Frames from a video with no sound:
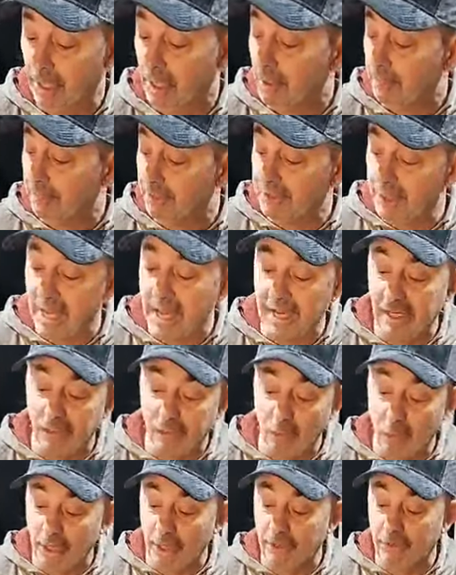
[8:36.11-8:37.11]
But that is
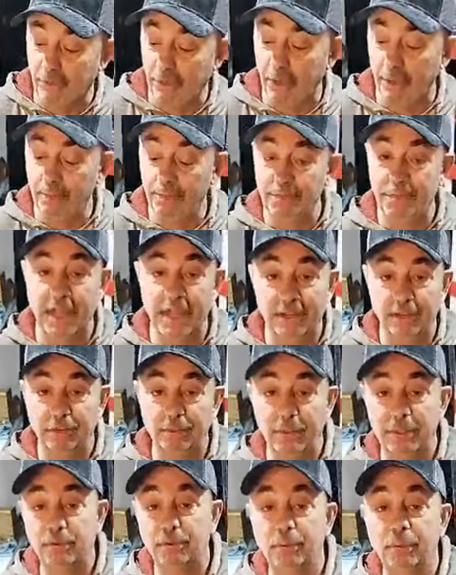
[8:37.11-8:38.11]
what I throw. That is my
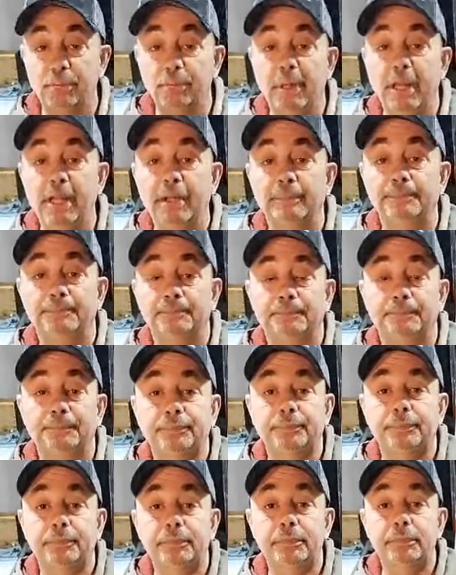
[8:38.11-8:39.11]
swim bait
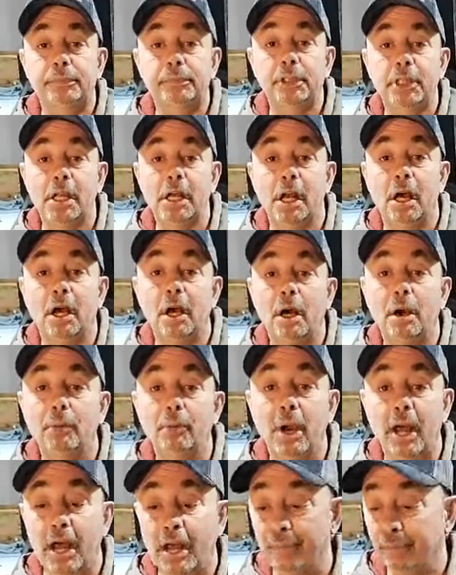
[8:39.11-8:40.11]
uh,
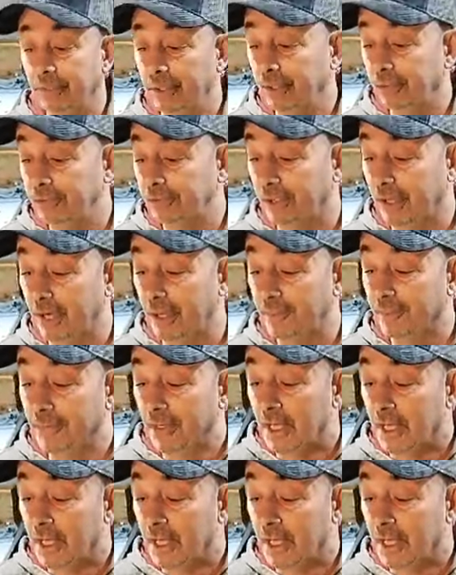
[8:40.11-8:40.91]
rod reel setup.